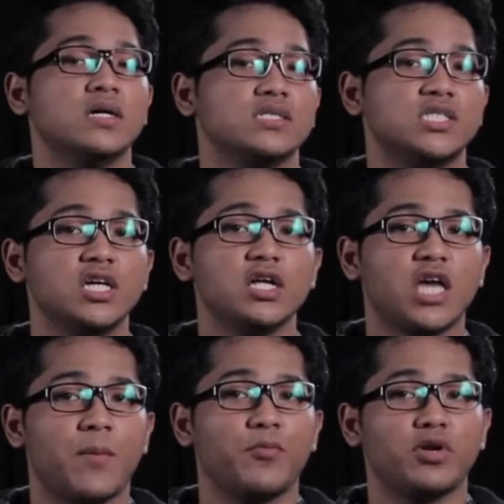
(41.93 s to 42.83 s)
Single
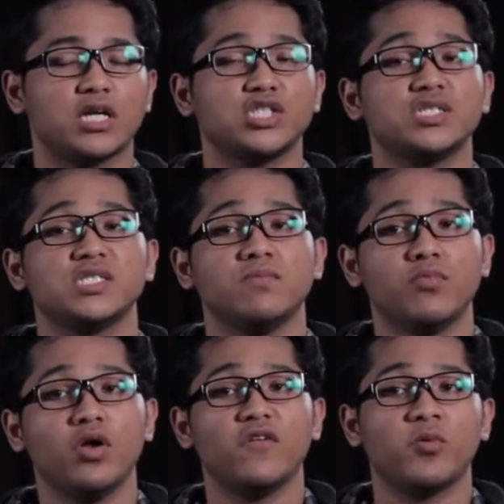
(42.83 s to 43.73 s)
camera production is a
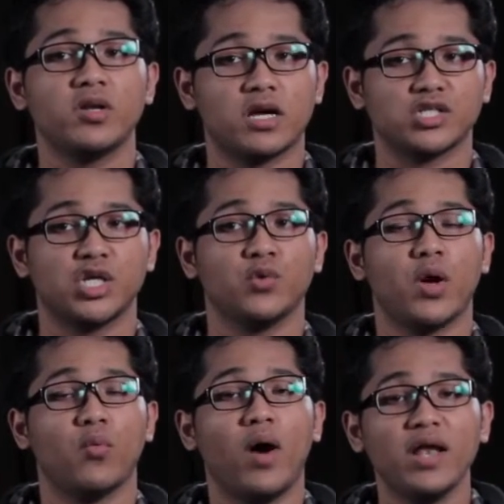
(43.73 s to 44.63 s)
mode of production
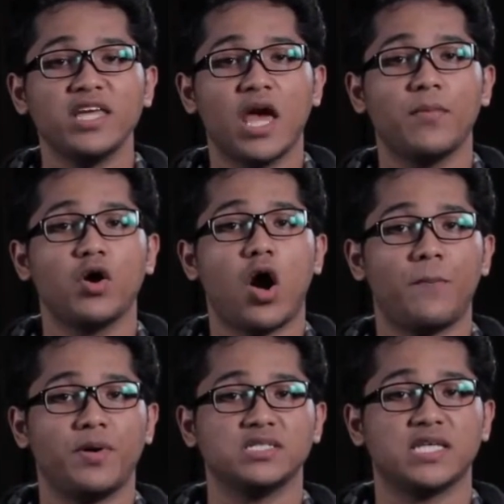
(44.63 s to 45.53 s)
where one camera
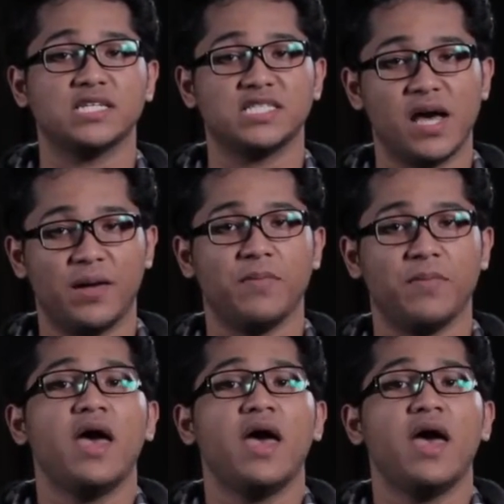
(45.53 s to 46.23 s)
operates at a time,